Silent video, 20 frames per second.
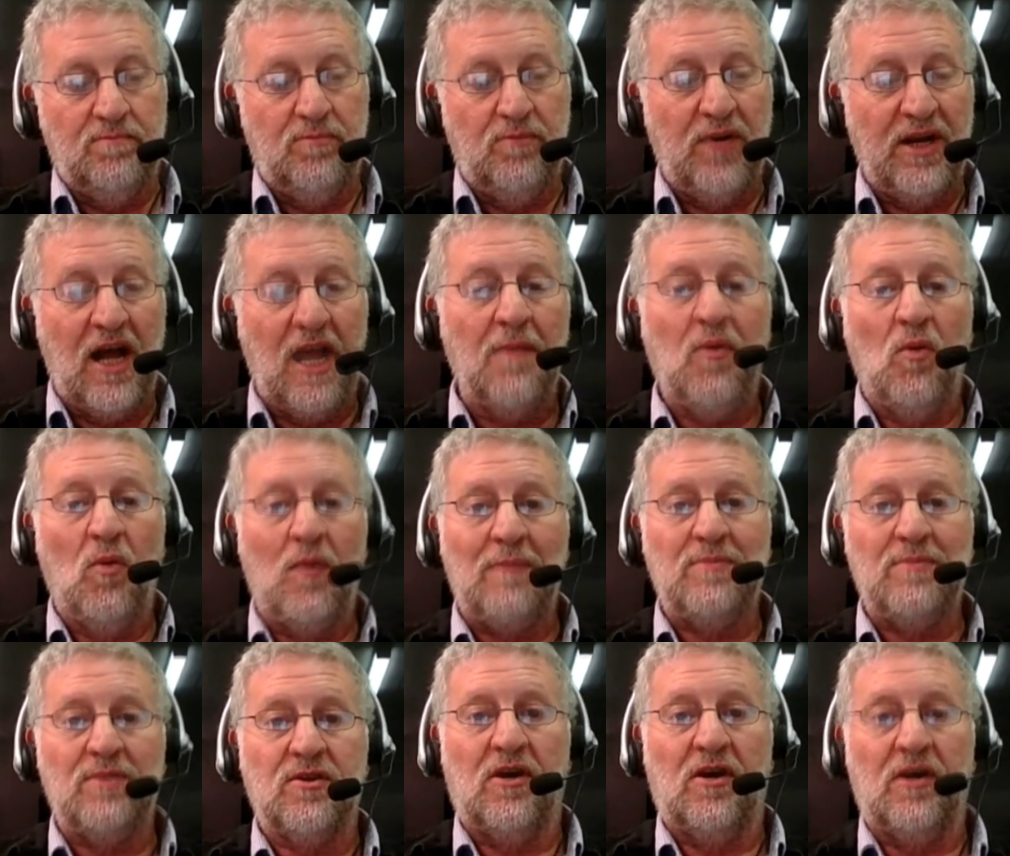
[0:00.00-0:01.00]
bring up a
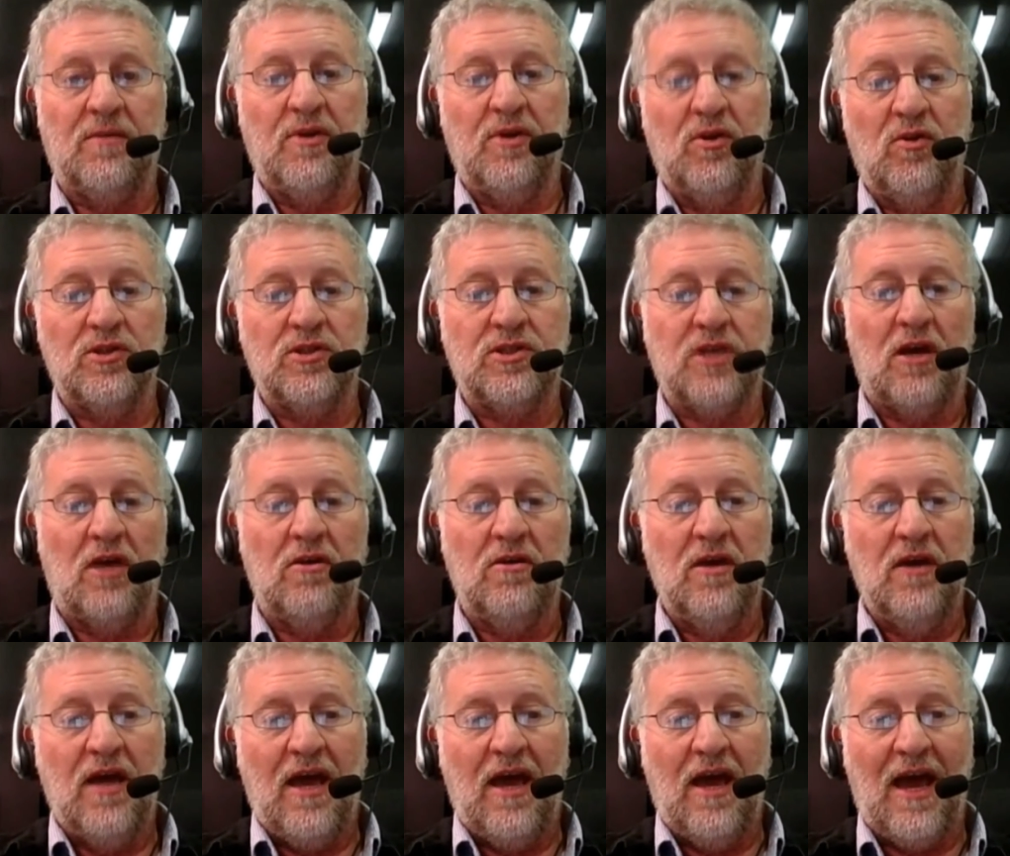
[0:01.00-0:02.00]
website, but also
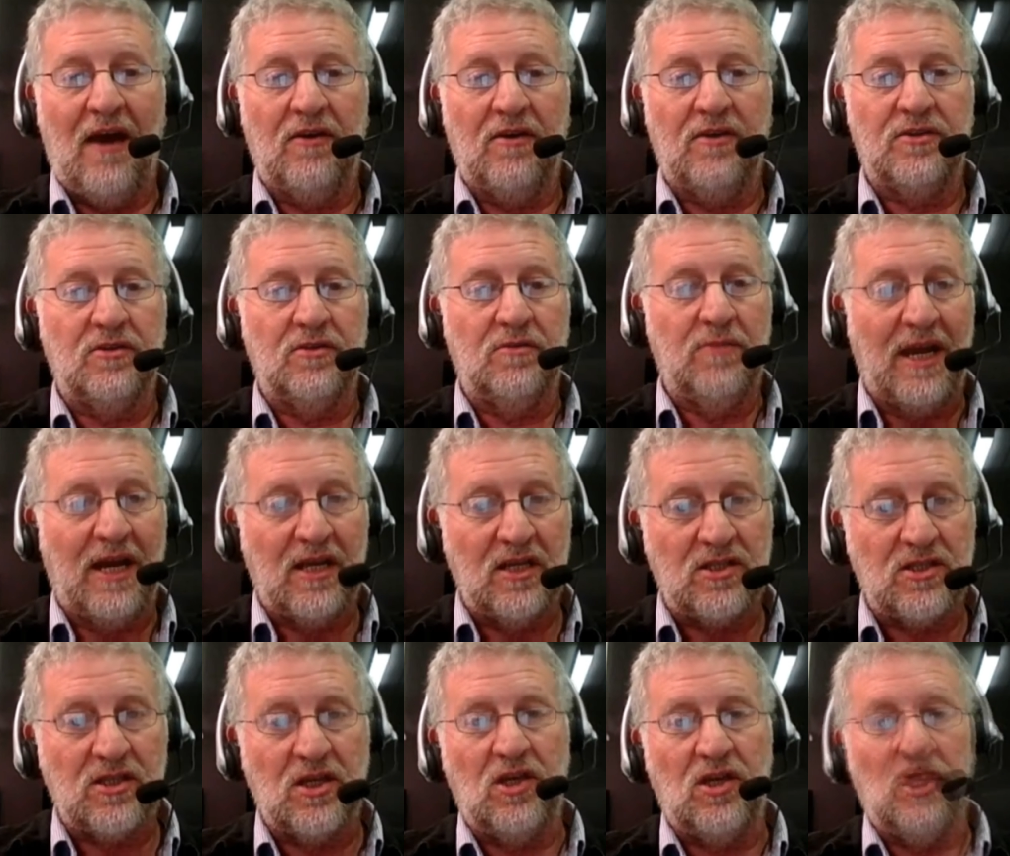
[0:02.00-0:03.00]
how to make
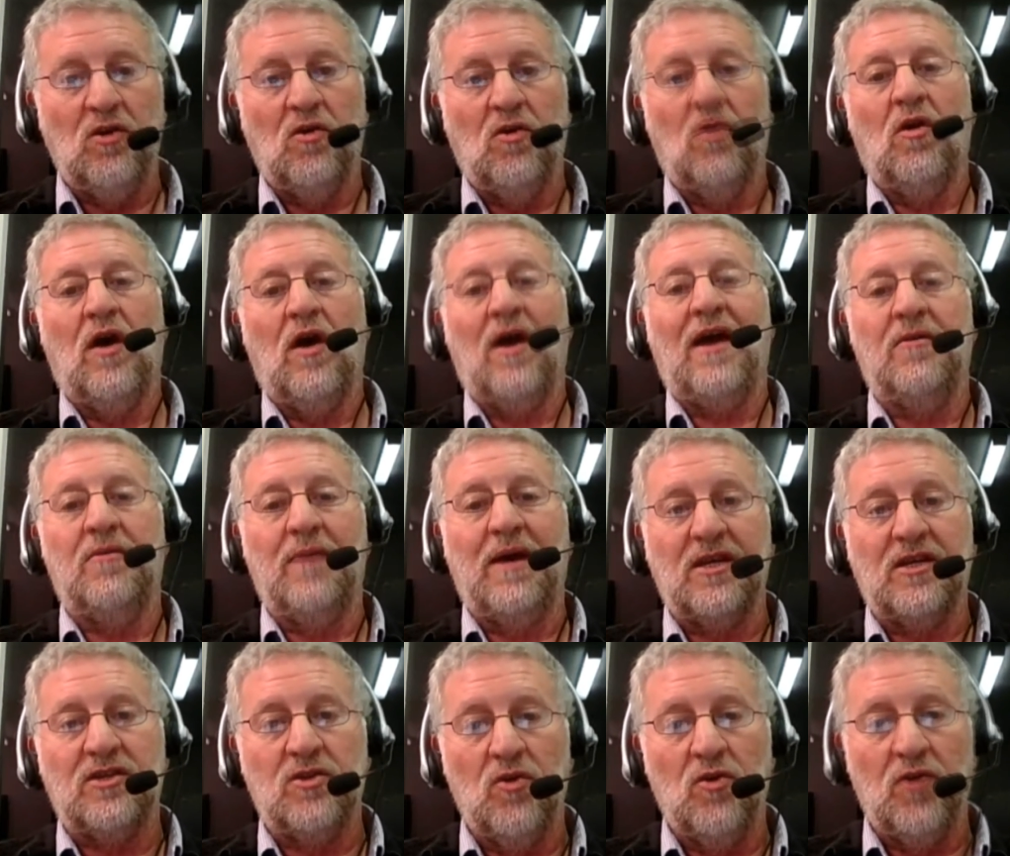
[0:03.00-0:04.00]
it secure, how to
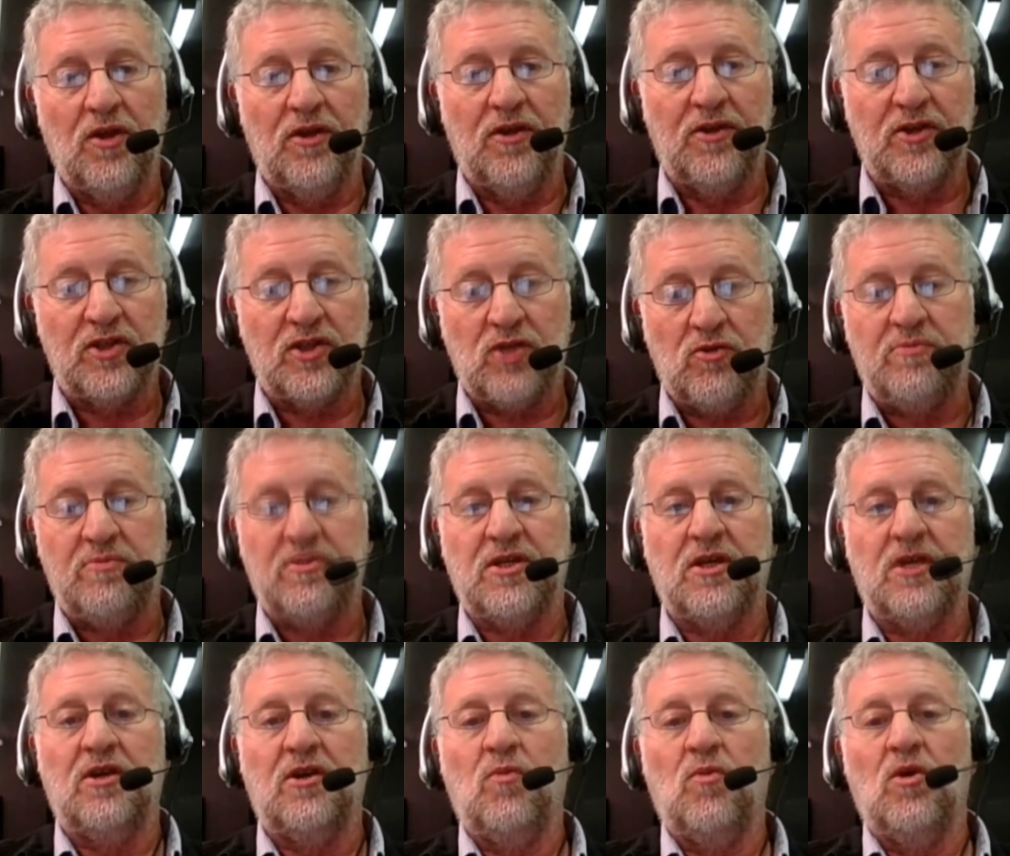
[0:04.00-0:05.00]
make sure that the scripts
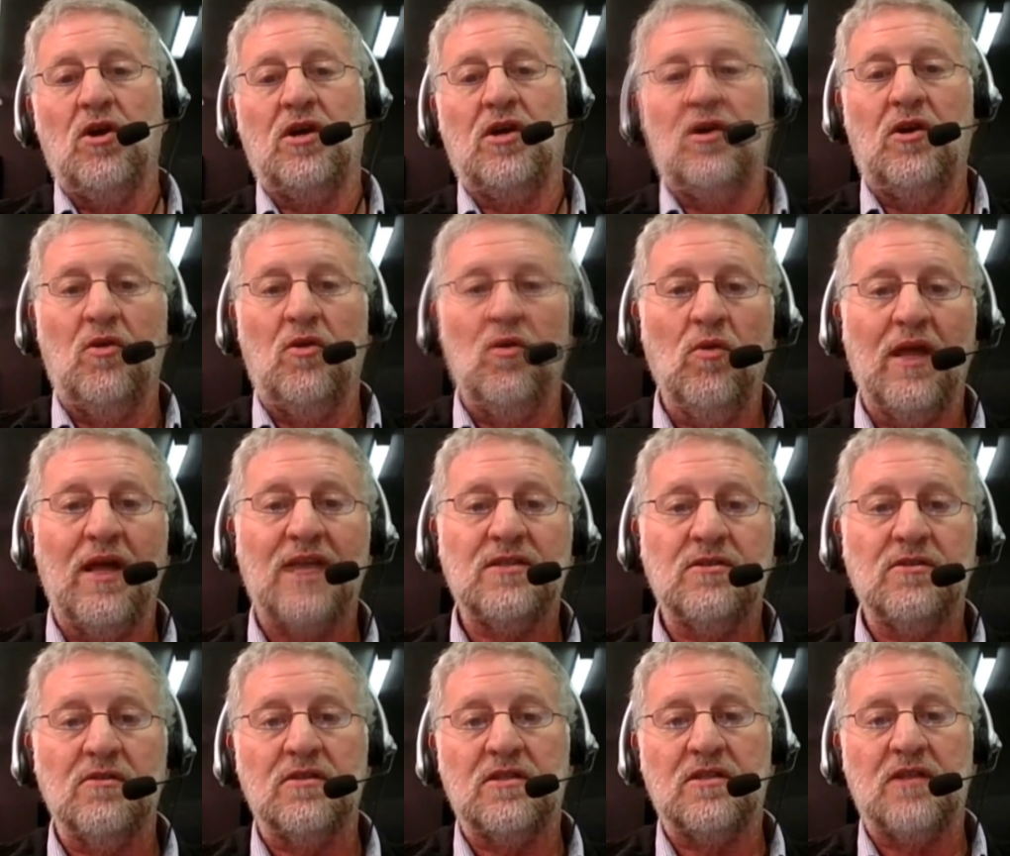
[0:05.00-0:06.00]
are going to work, and all that
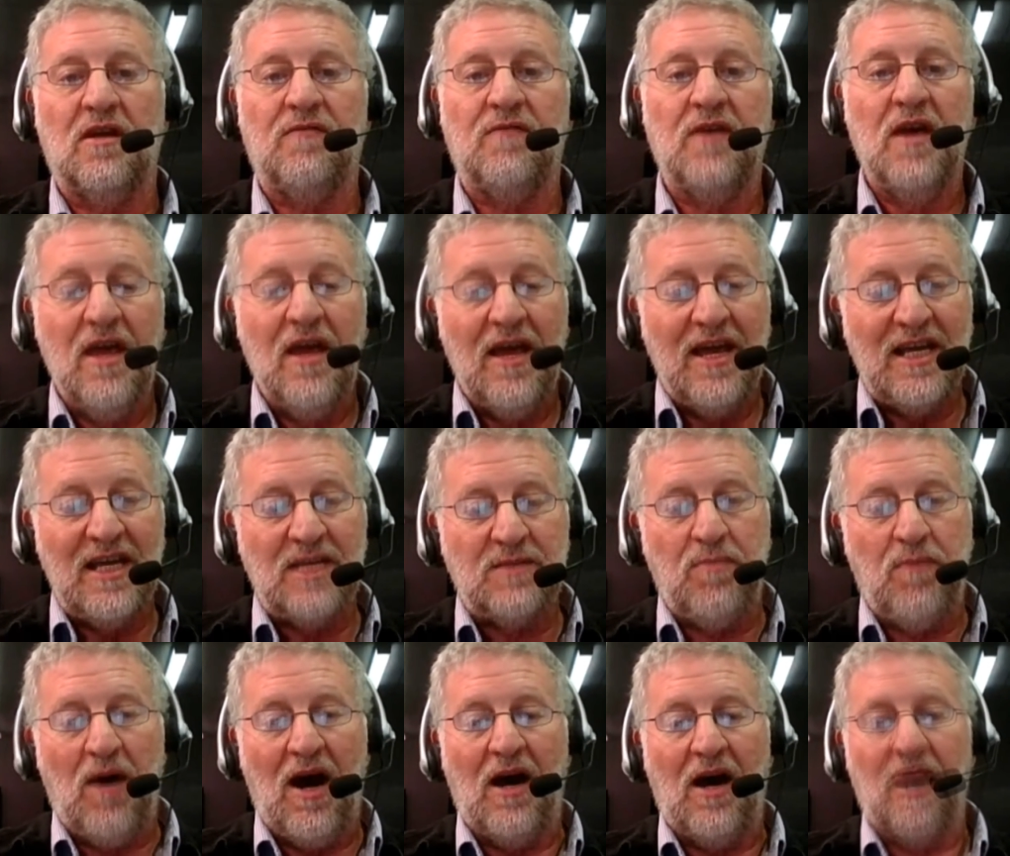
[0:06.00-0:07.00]
sort of stuff is
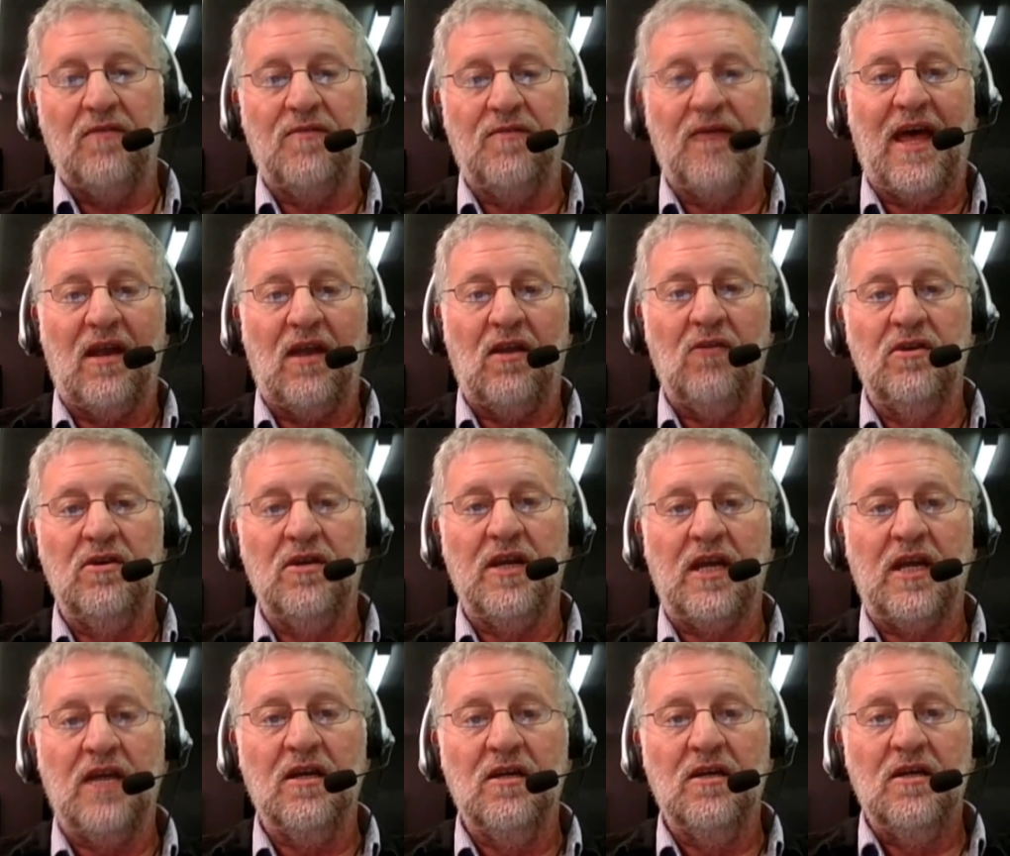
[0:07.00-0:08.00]
part of that
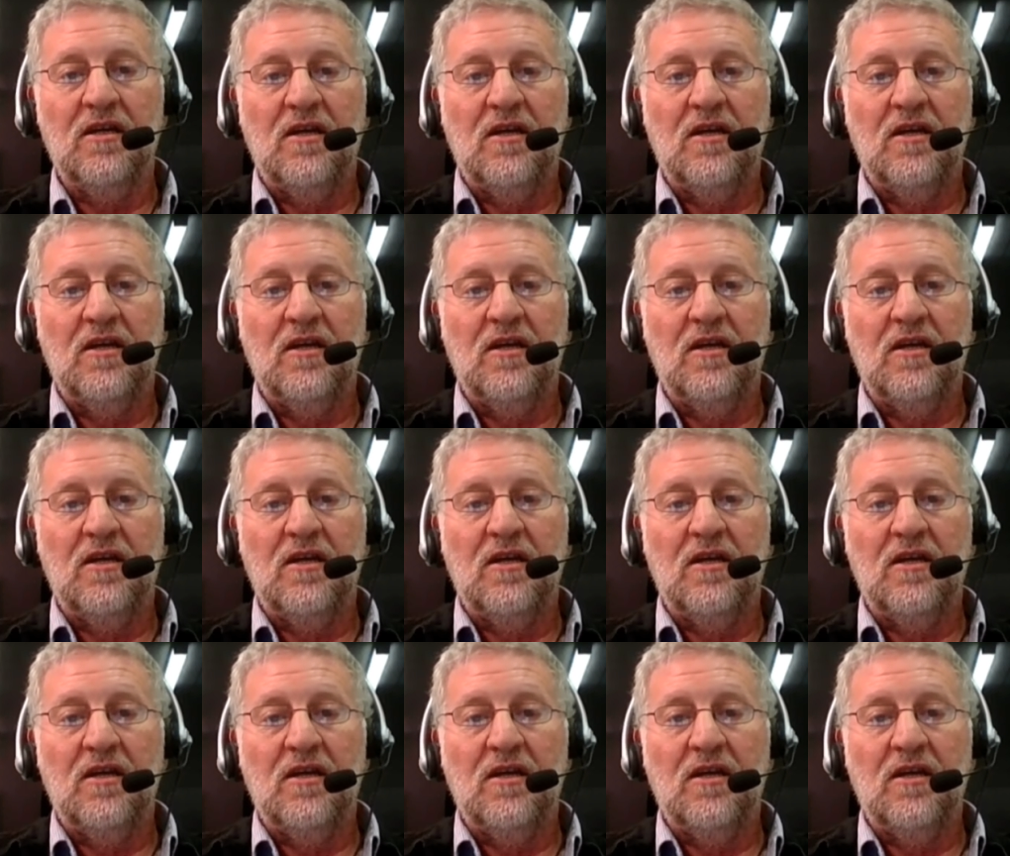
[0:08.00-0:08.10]
learning.